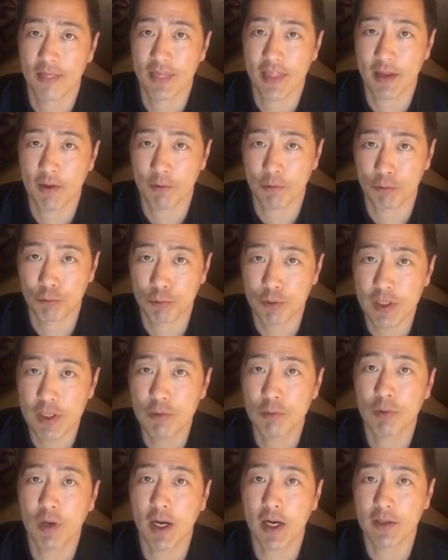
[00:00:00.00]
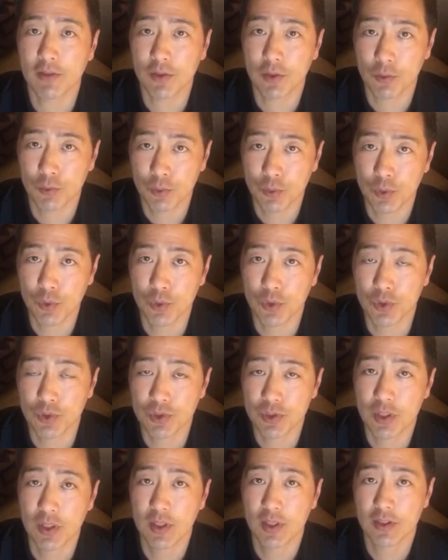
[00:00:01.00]
they rewrite the
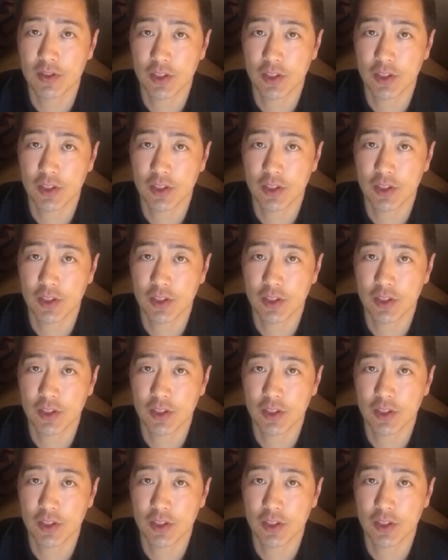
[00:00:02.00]
rules